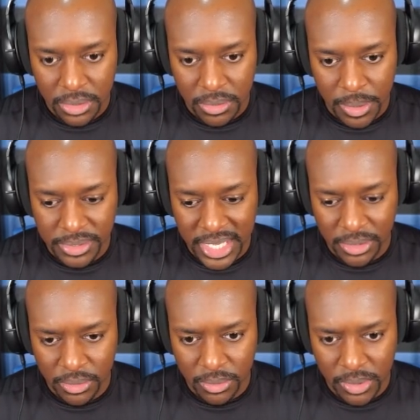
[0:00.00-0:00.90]
What was that?
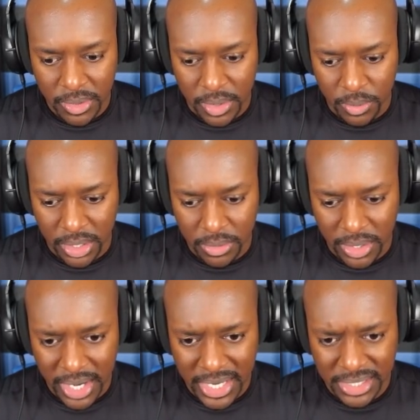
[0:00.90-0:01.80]
Wait, what
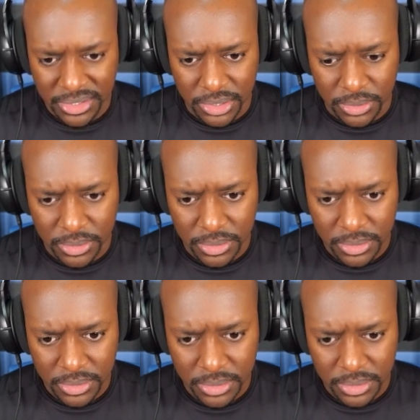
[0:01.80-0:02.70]
did I just do?
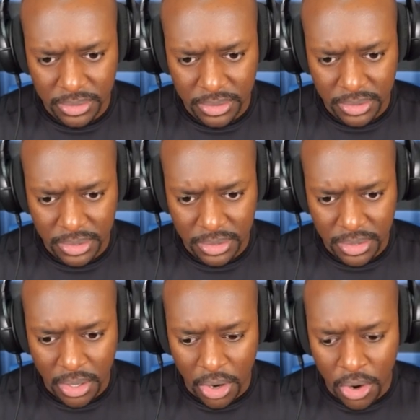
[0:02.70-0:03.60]

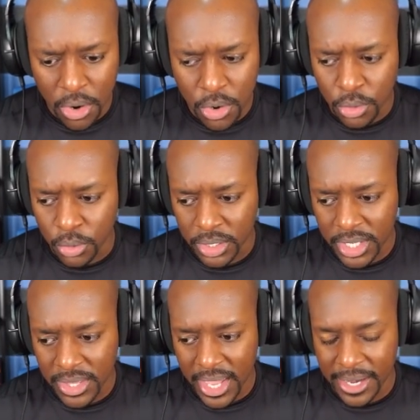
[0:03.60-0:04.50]
Oh, look
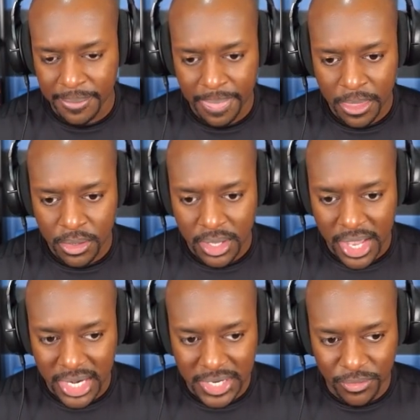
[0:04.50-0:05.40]
at that.
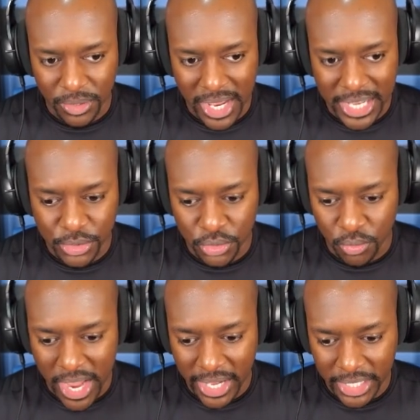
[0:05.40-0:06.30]
I didn't even realize you can
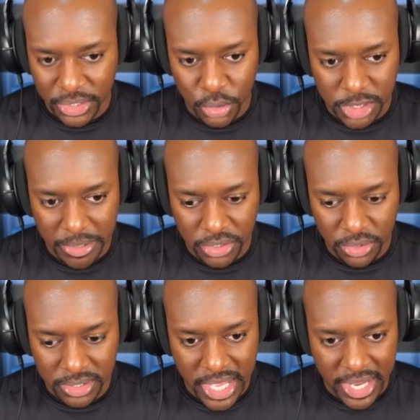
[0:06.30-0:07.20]
right click to do a special
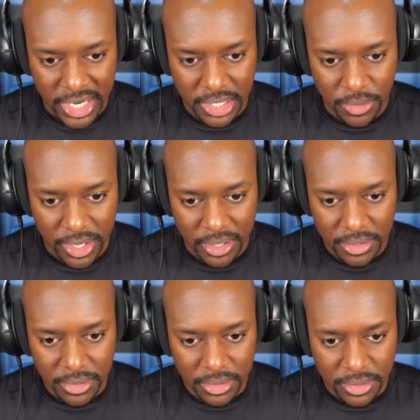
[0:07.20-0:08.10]
attack. I didn't know that.
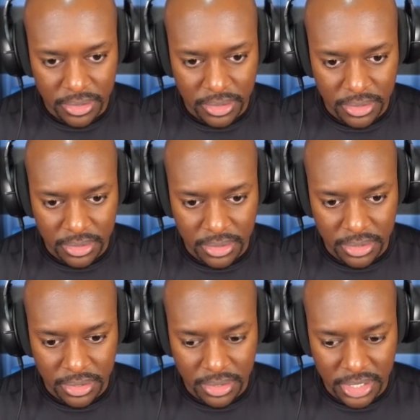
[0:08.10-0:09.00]

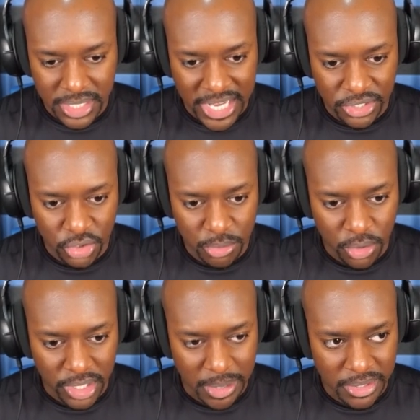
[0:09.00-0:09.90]
Does it actually do
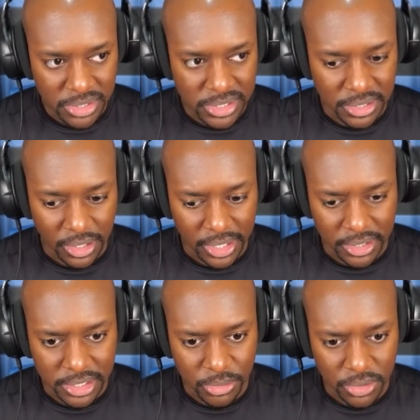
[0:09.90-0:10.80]
more damage? It doesn't look like it
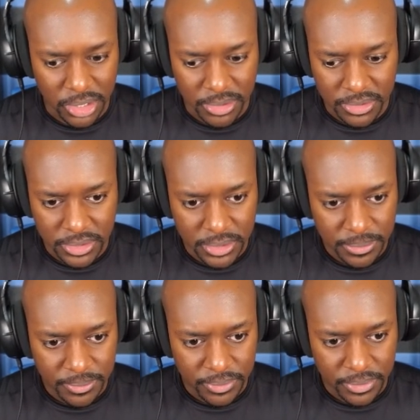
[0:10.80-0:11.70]
does more damage.
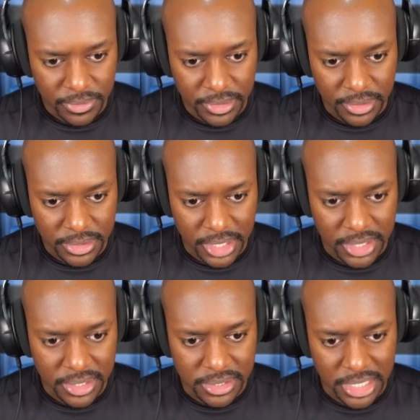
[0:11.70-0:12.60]
Looks like it
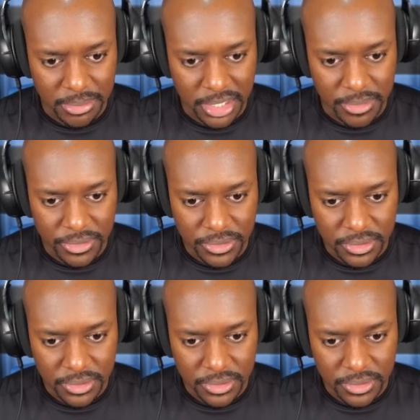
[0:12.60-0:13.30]
did the same damage.